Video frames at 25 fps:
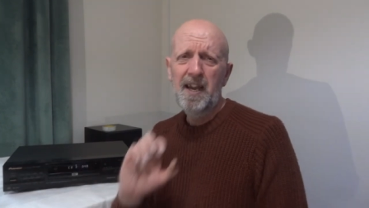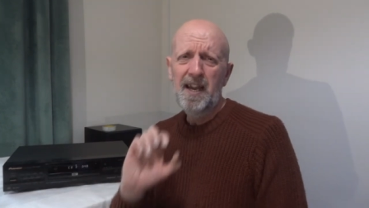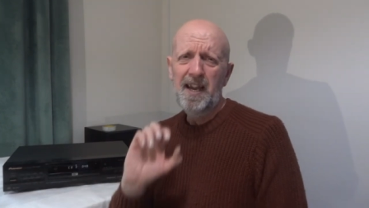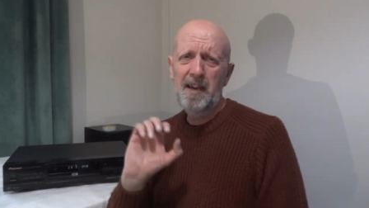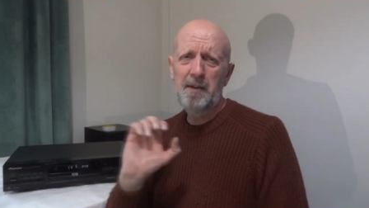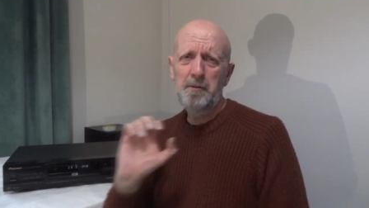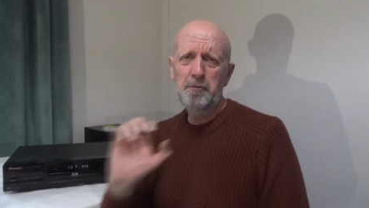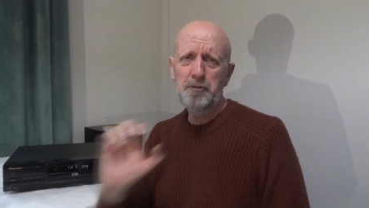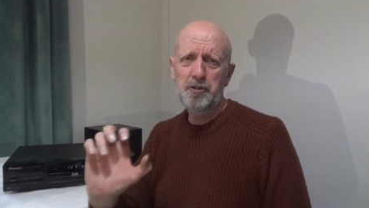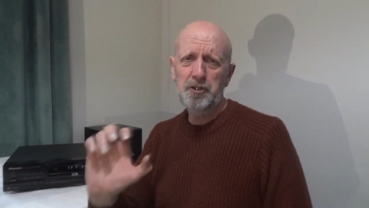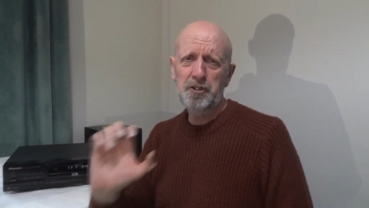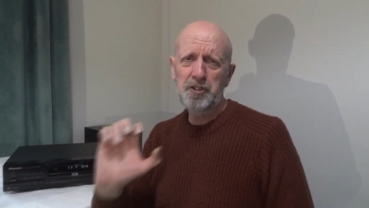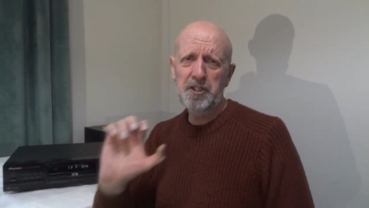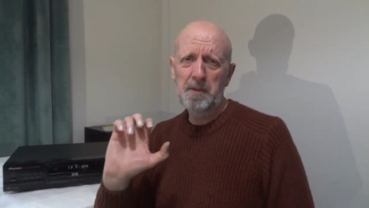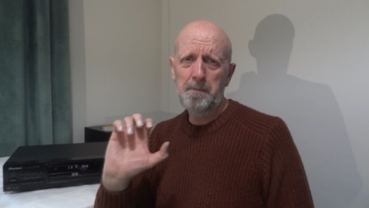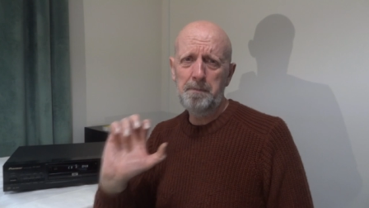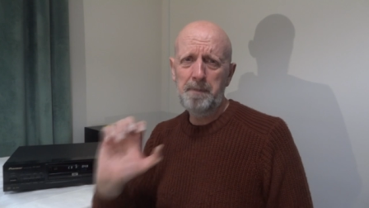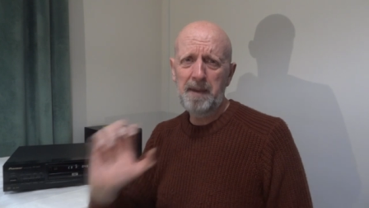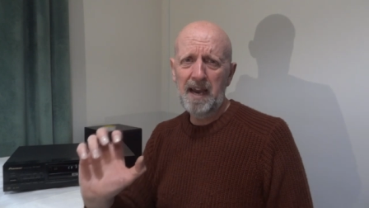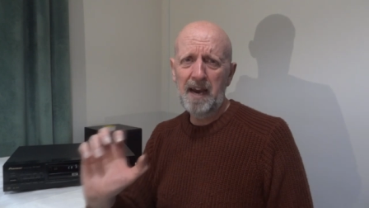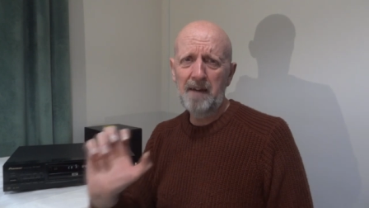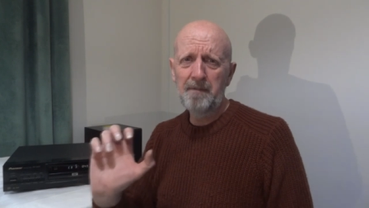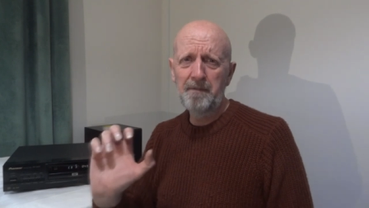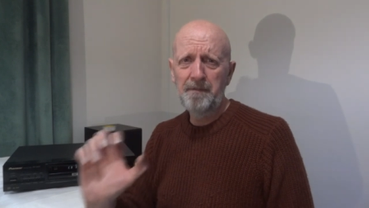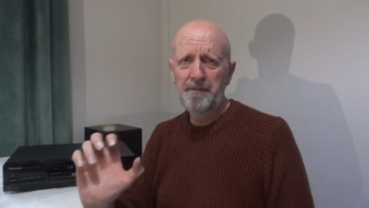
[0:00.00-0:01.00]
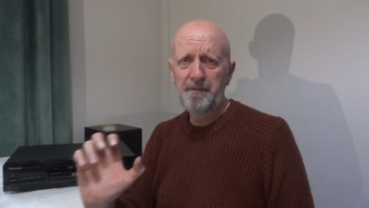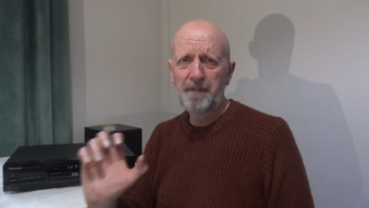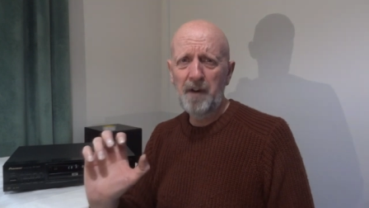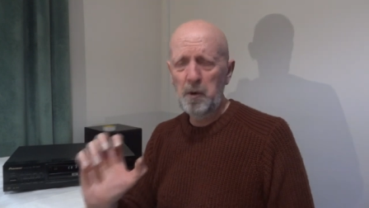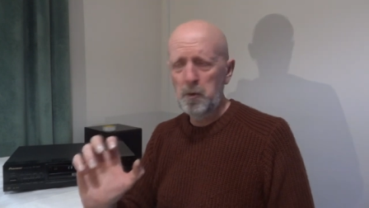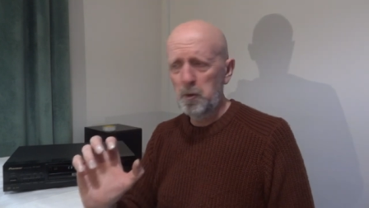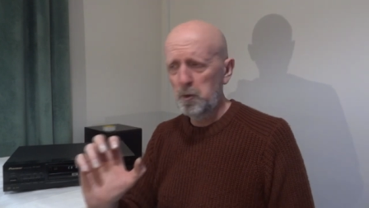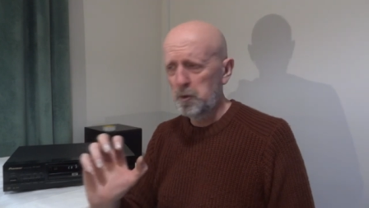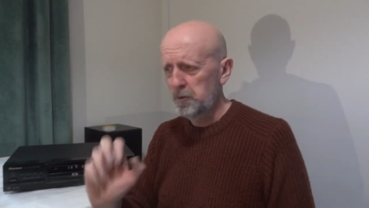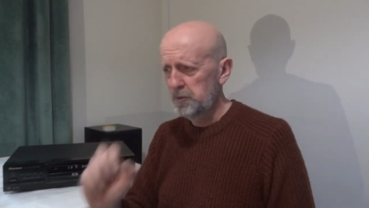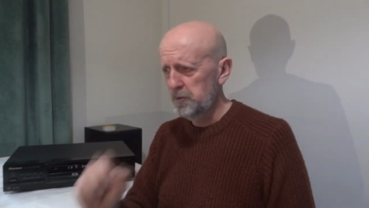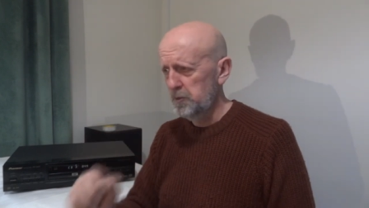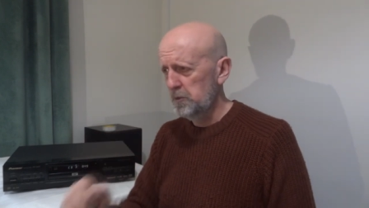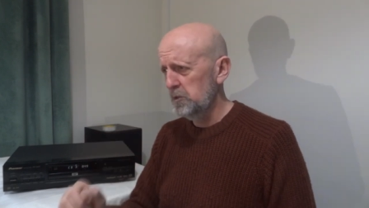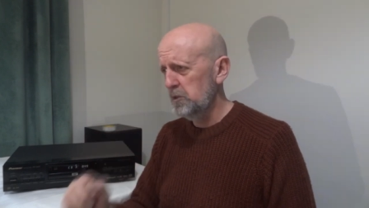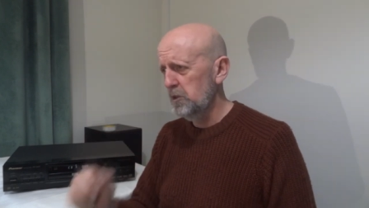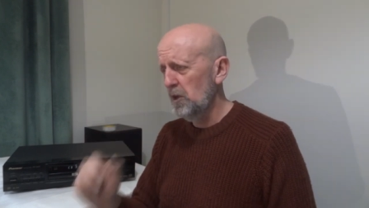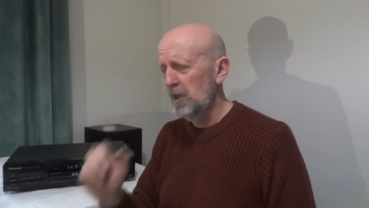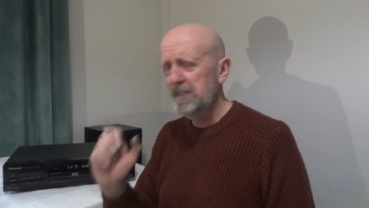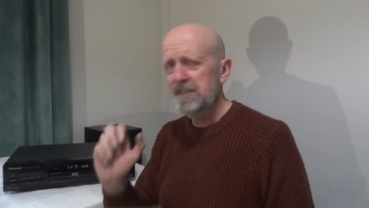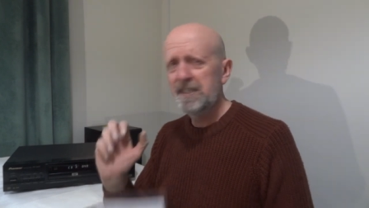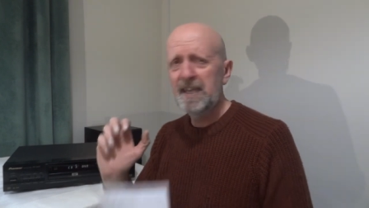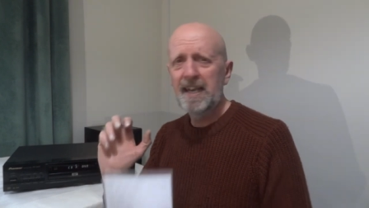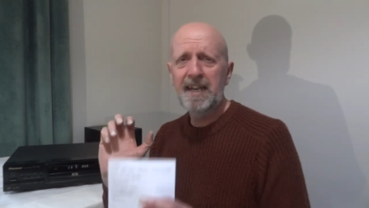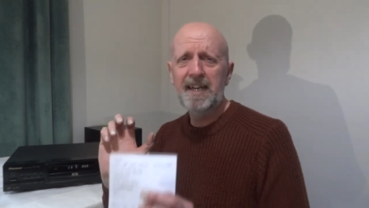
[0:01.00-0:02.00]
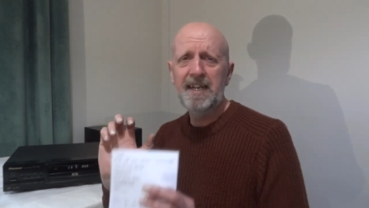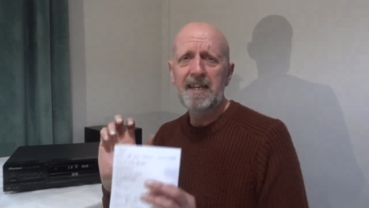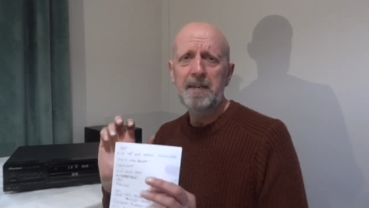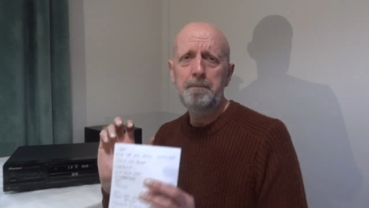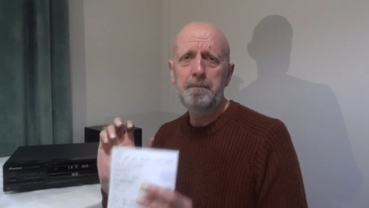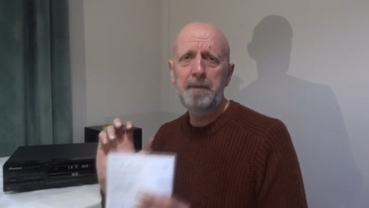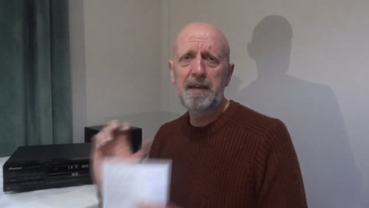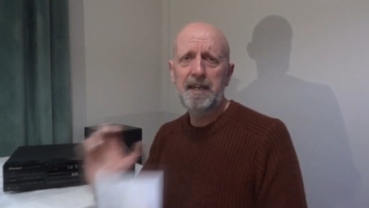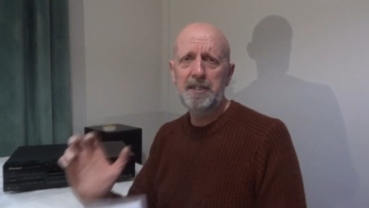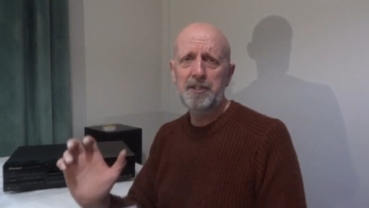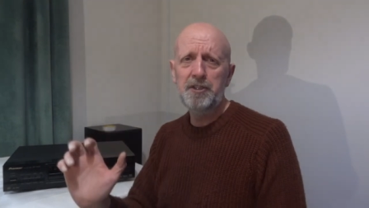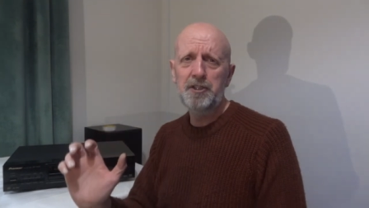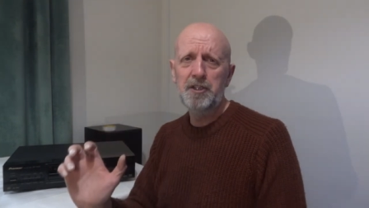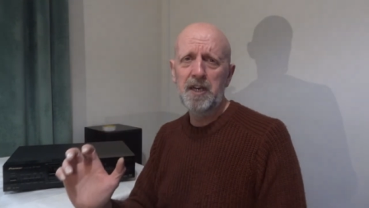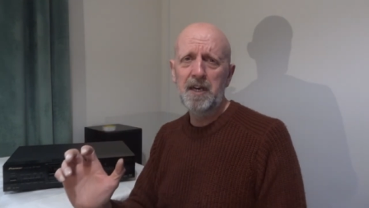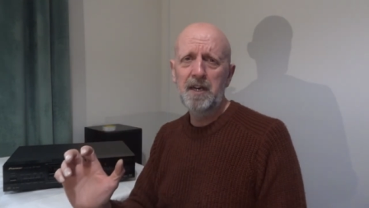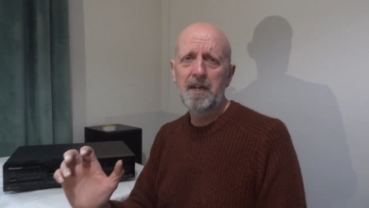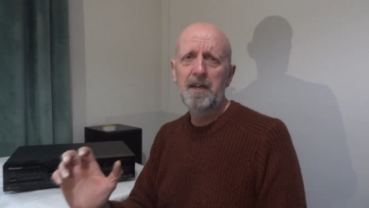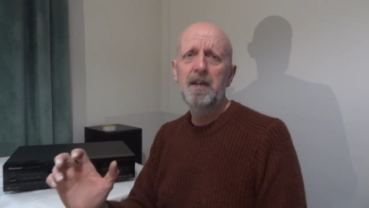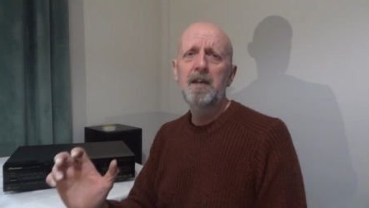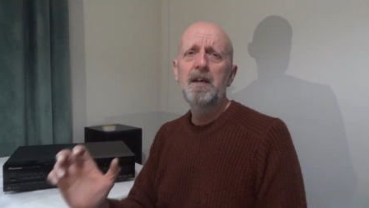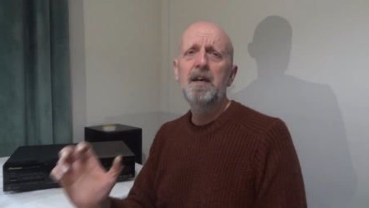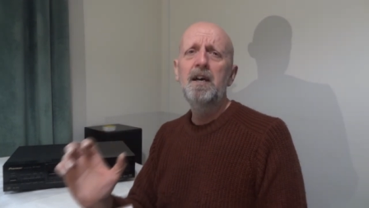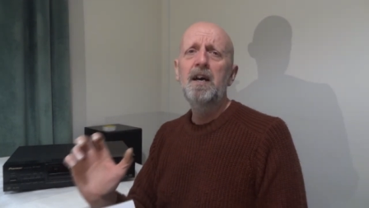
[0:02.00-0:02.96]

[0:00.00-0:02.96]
It was just a bit unfocused. It was like taking a picture,